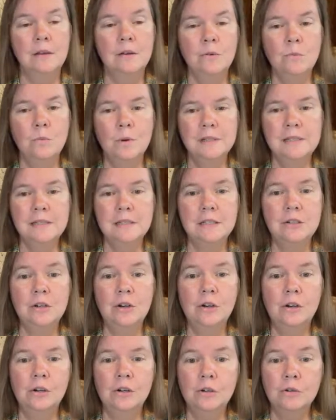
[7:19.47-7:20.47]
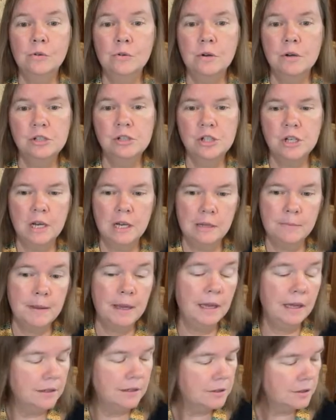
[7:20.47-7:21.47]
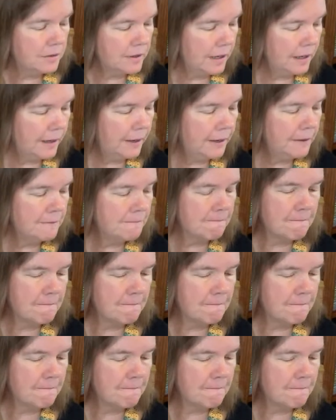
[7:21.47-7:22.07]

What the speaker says: What's in her crochet bag, okay?